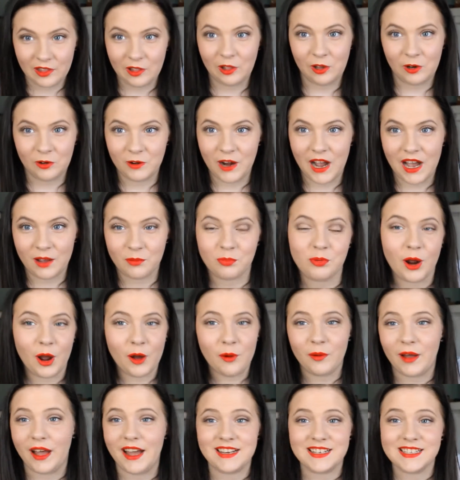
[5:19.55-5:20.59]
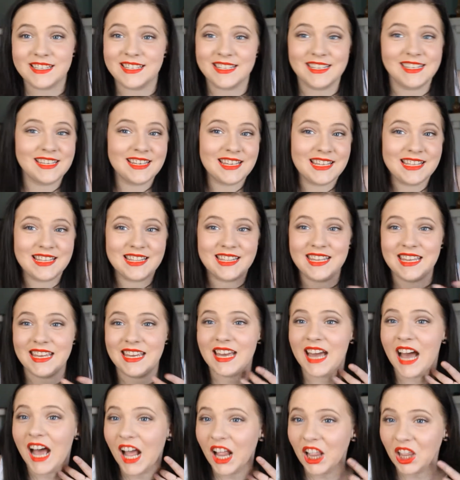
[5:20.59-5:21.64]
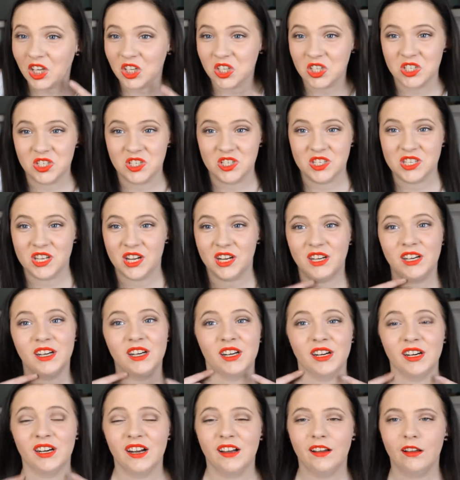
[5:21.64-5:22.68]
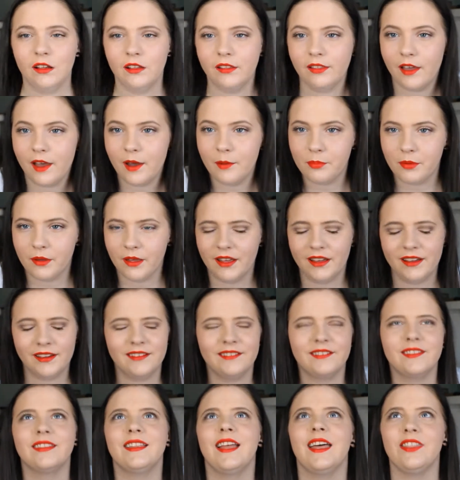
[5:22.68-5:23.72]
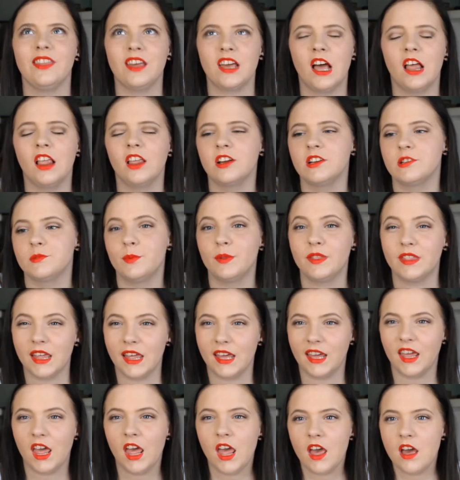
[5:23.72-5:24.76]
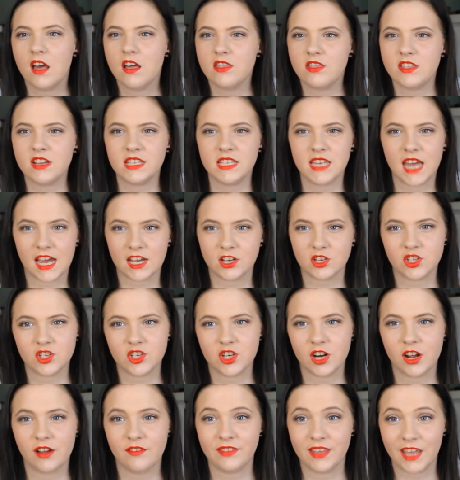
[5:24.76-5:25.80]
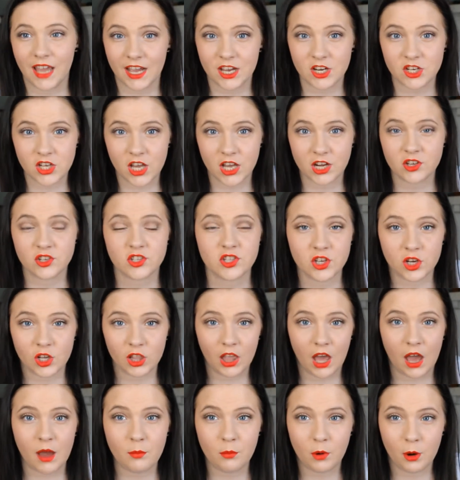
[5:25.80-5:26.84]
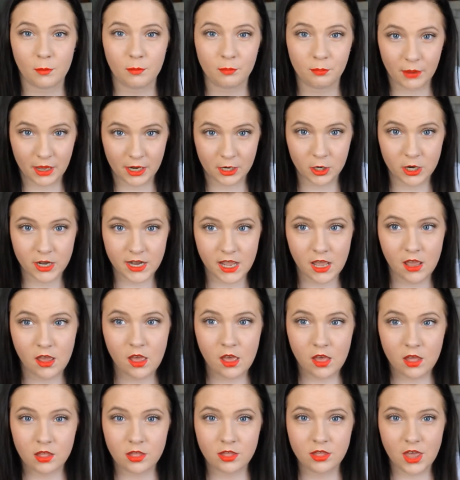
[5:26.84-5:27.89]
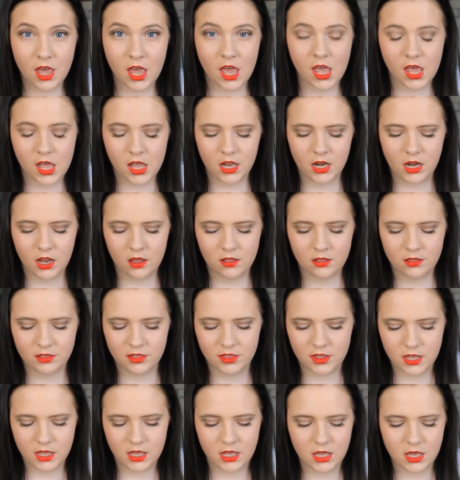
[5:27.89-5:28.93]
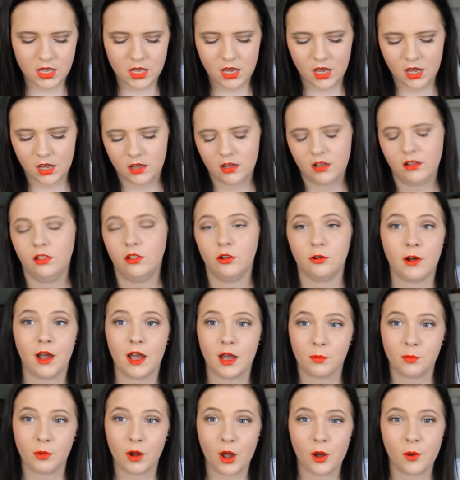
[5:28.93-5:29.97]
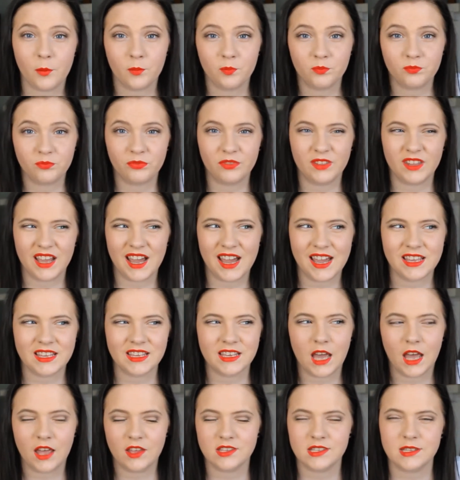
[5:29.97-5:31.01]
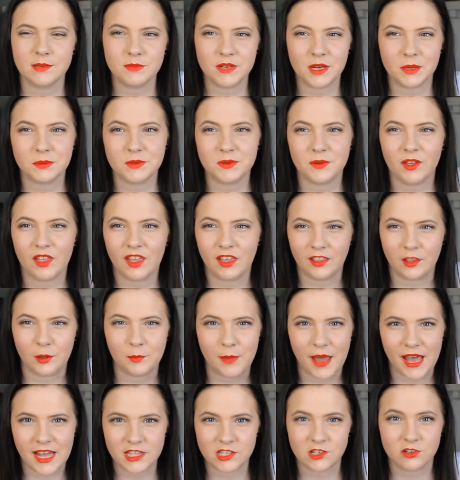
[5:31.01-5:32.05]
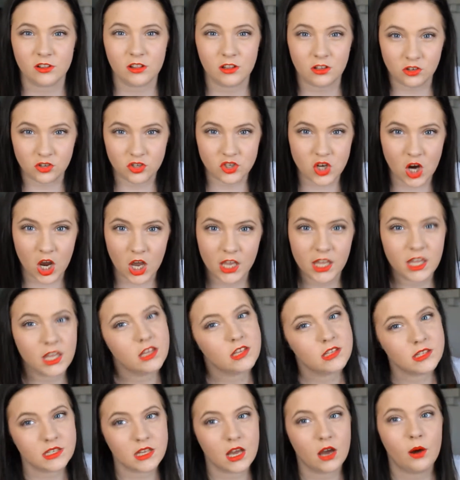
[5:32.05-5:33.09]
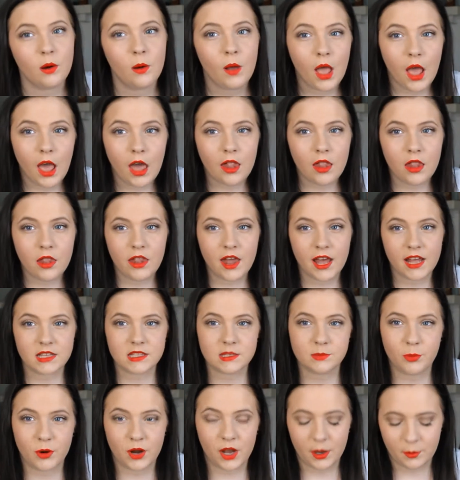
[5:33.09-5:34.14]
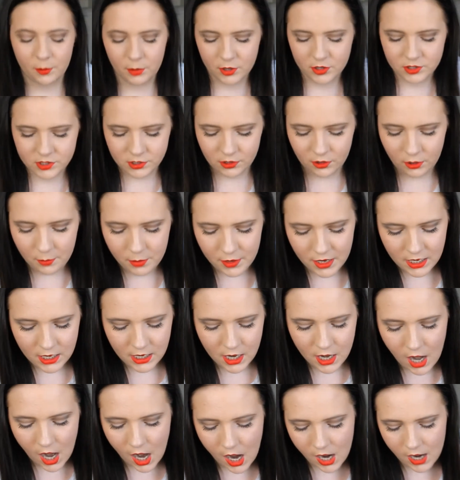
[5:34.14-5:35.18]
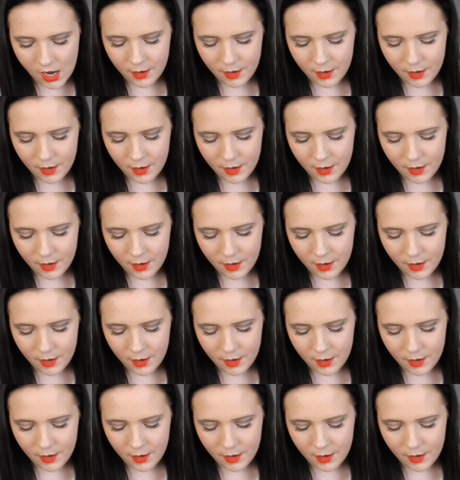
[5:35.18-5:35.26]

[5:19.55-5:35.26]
Loreal Pro. I just think the colors are a lot, not the colors, but the texture of the eyeshadows, they're a lot more buttery than the Loreal Pro. I sometimes feel like the mattes are a little chalky, so that's a personal opinion.